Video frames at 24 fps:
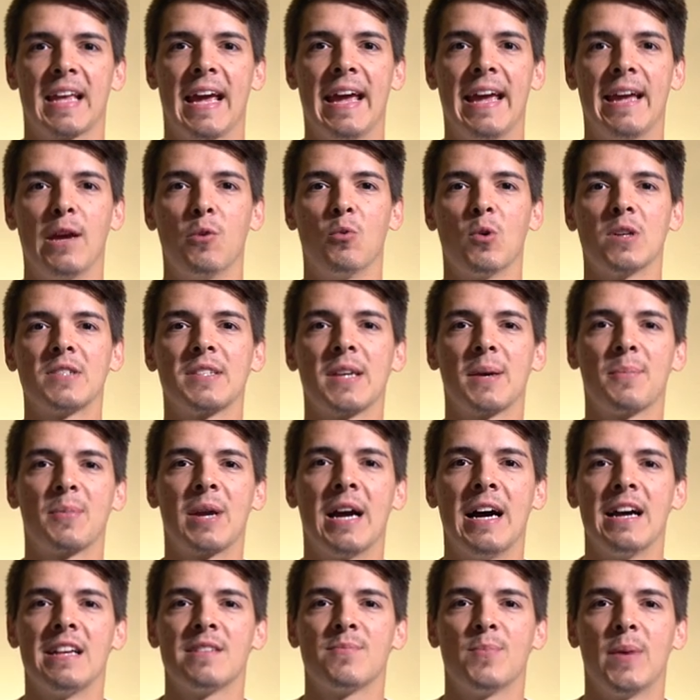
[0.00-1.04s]
Hey, what's up
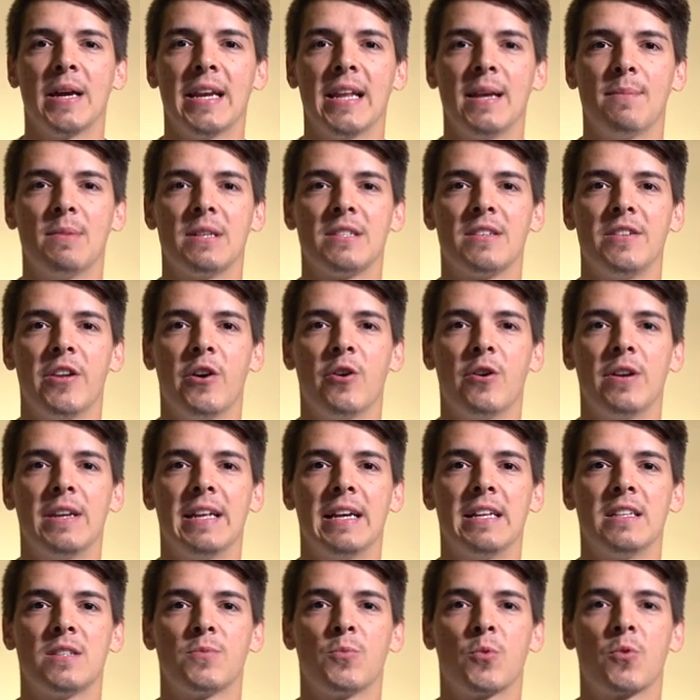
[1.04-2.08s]
guys? My name is Noah
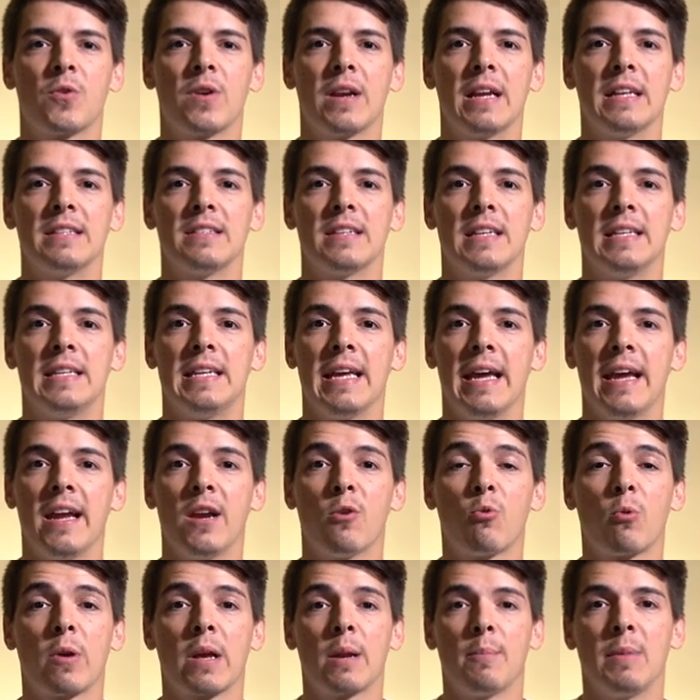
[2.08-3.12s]
Densmore, and today
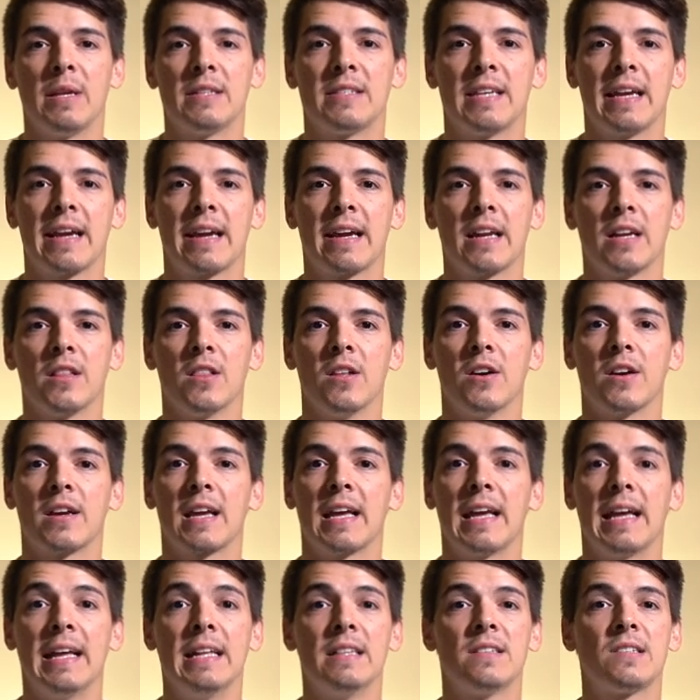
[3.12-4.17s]
we're gonna be taking a
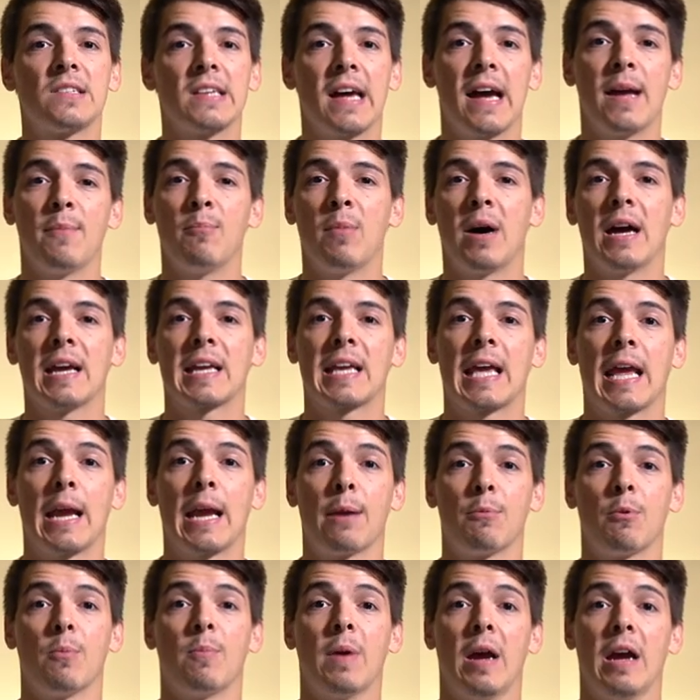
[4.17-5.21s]
look inside my
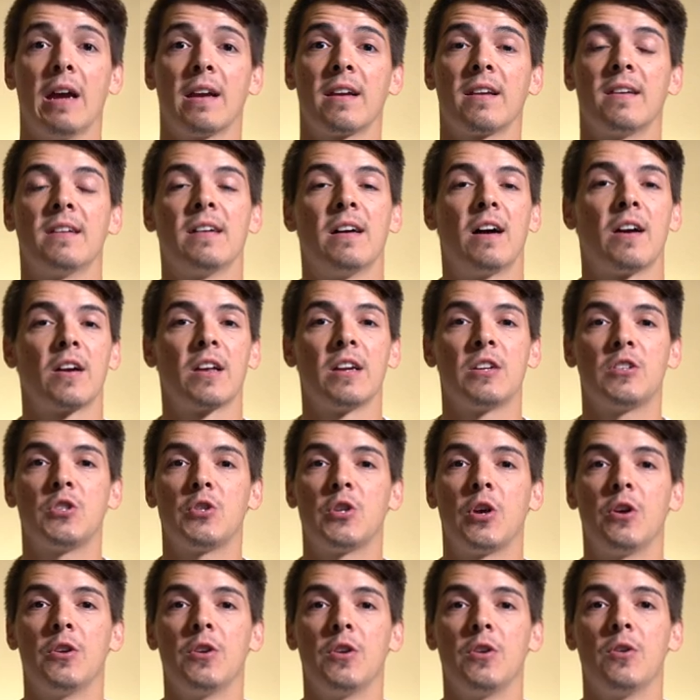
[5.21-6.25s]
camera bag. I'm gonna
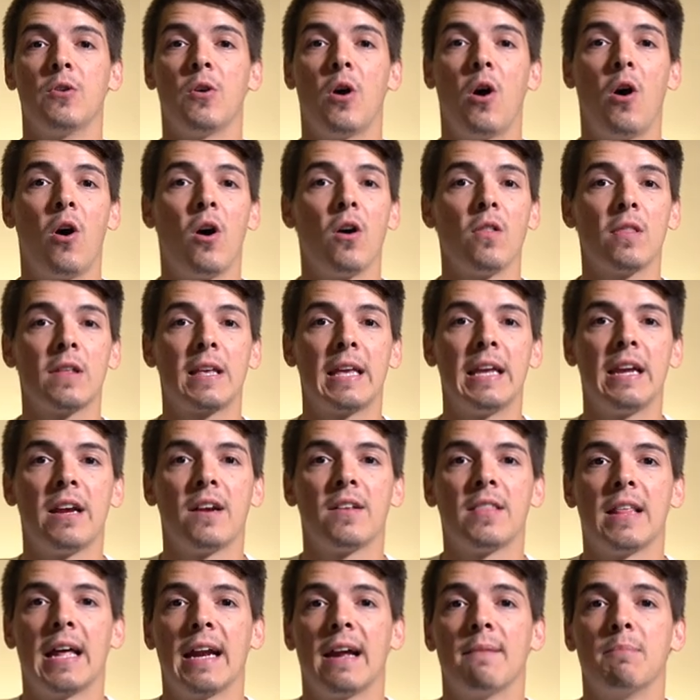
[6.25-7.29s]
show you all the gear
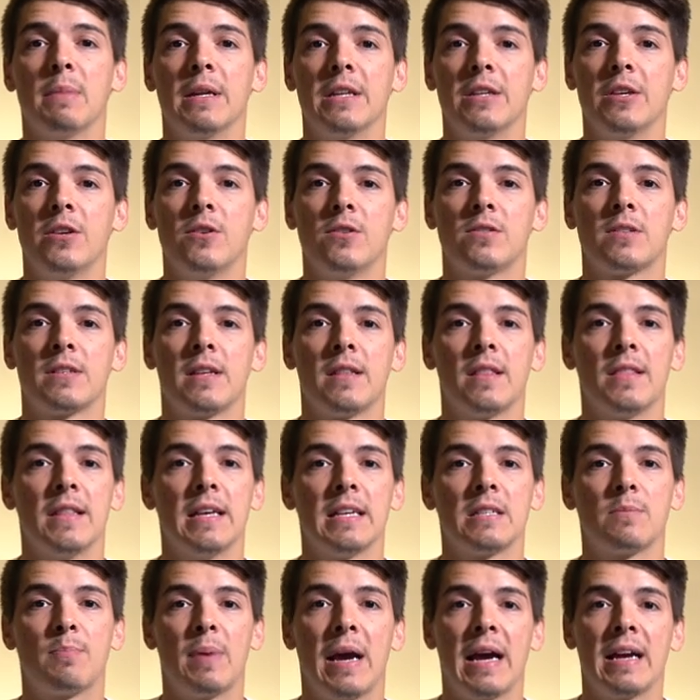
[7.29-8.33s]
that I've been using
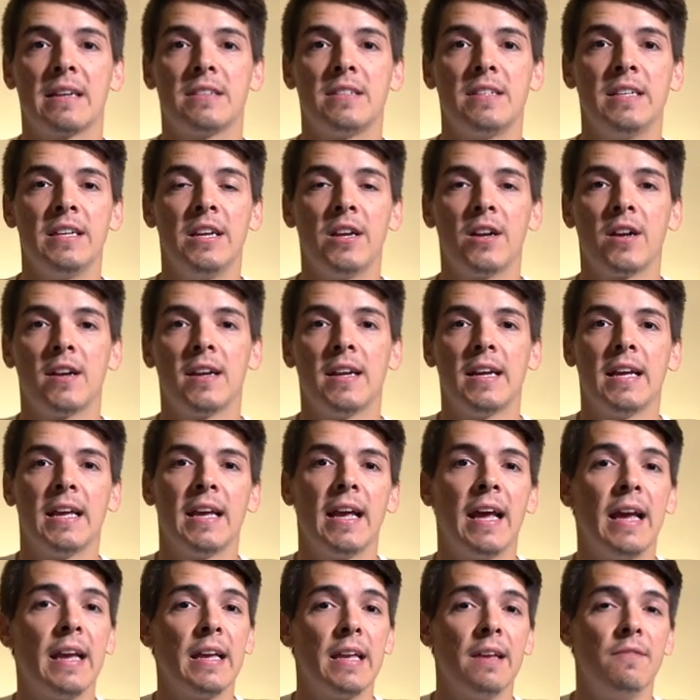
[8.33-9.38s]
this past year
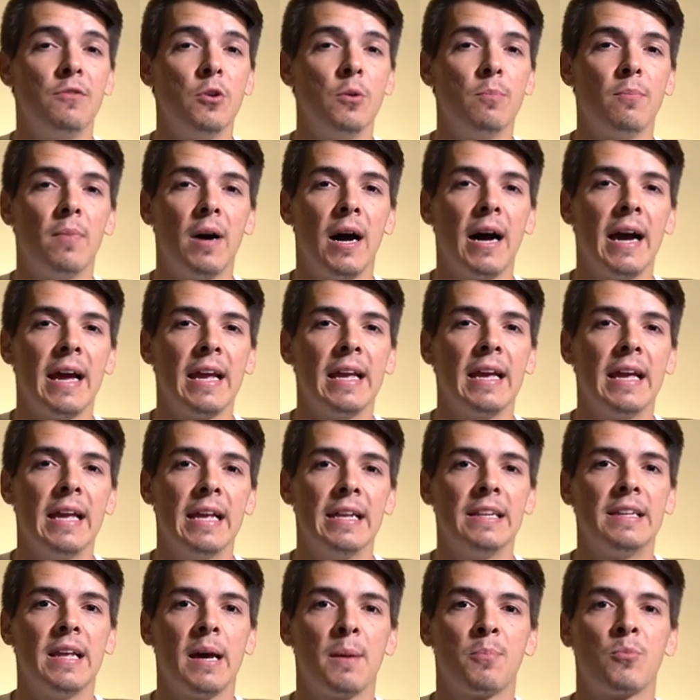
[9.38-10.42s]
and give you my
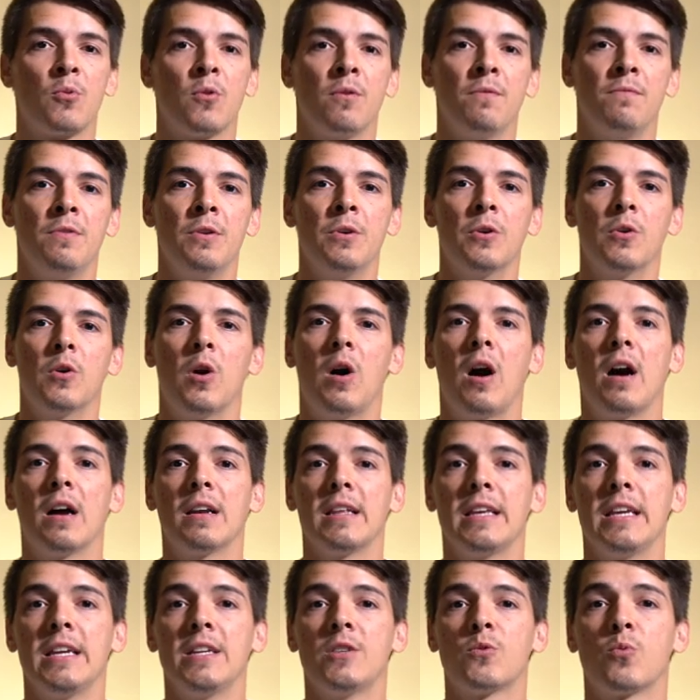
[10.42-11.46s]
in-depth review
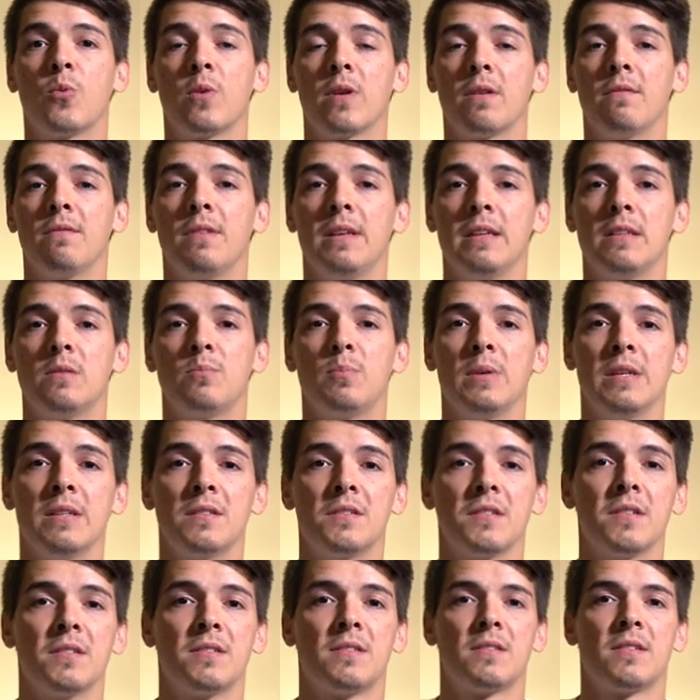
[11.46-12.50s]
on each one of these
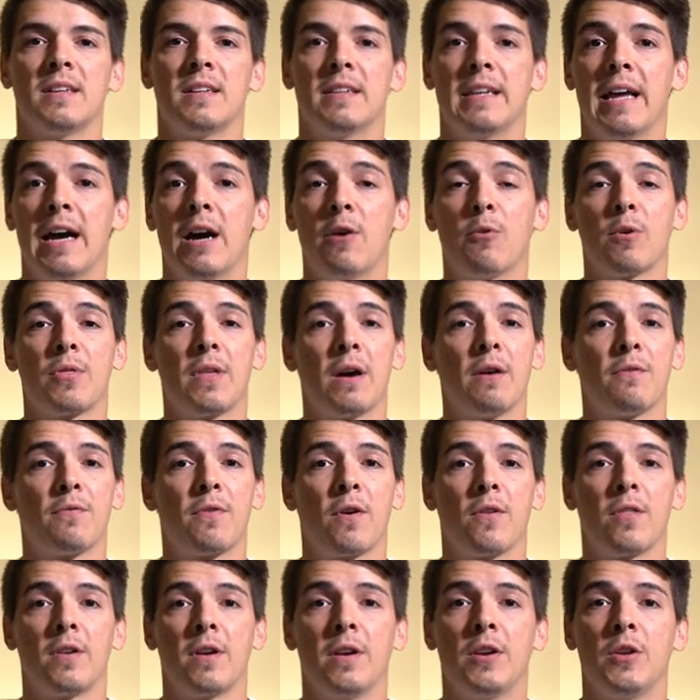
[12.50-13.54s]
pieces. Now, without
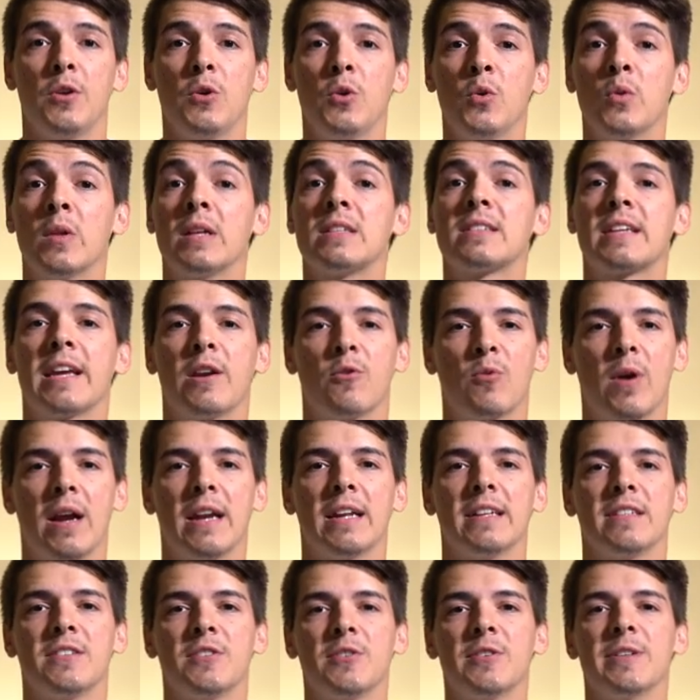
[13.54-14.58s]
further ado, let's get right
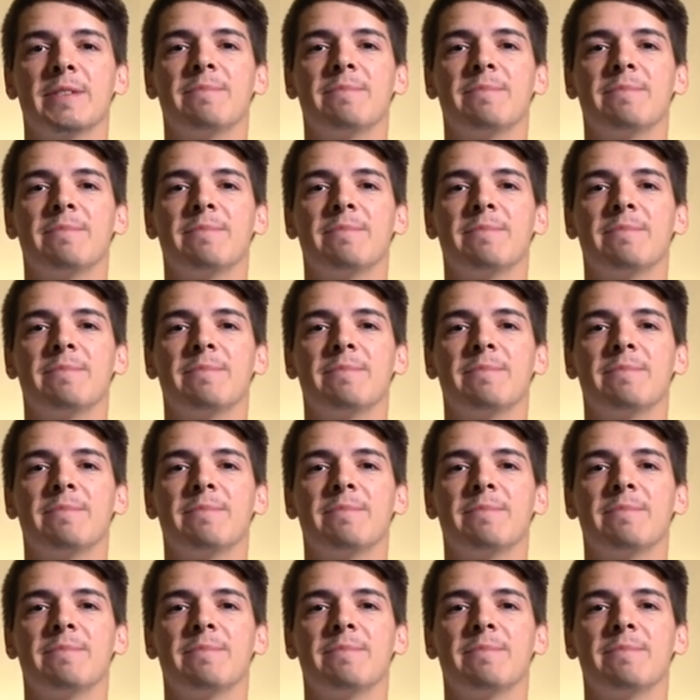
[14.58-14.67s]
into